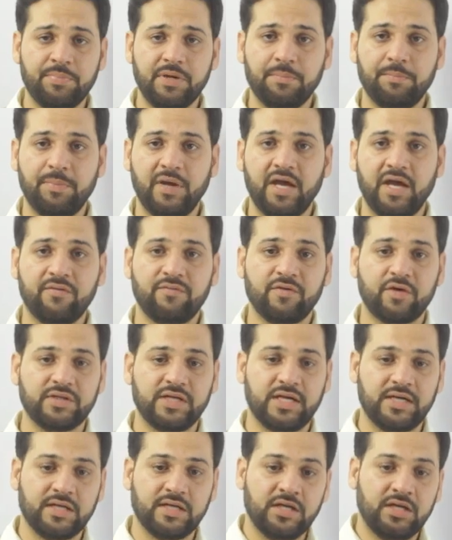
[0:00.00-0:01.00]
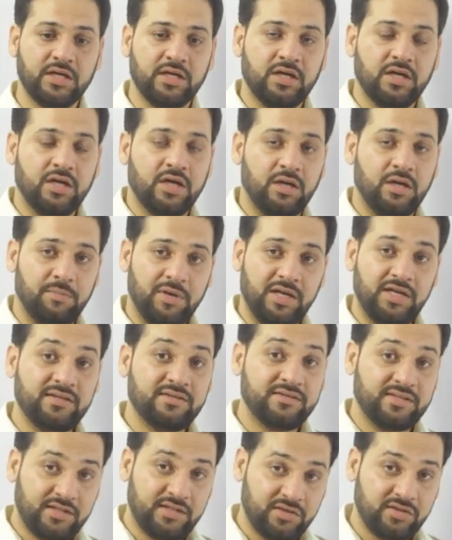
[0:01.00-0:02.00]
prepare for that
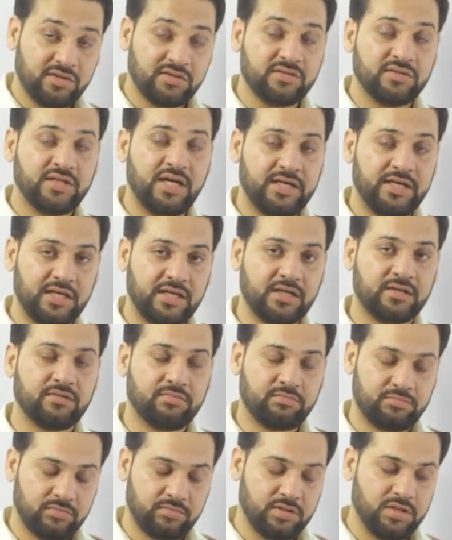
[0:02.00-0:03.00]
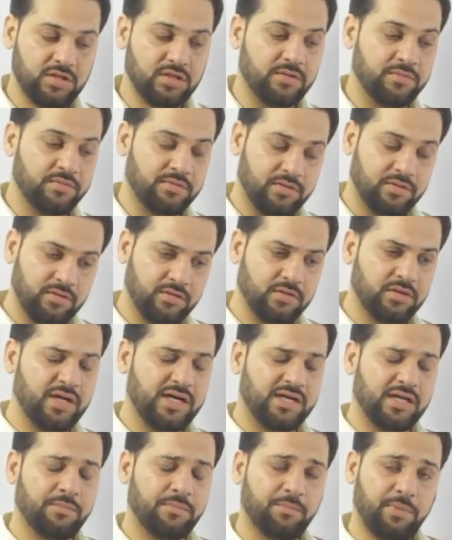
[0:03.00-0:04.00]
remaining sections that are
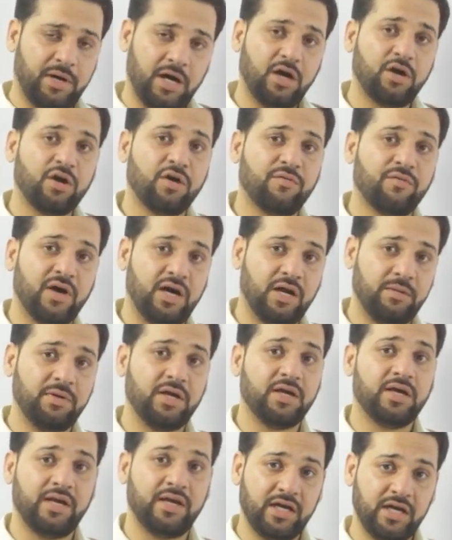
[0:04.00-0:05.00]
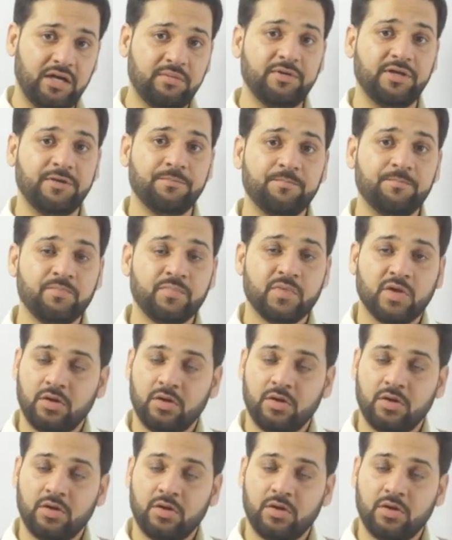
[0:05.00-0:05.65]
part of RBI grade B,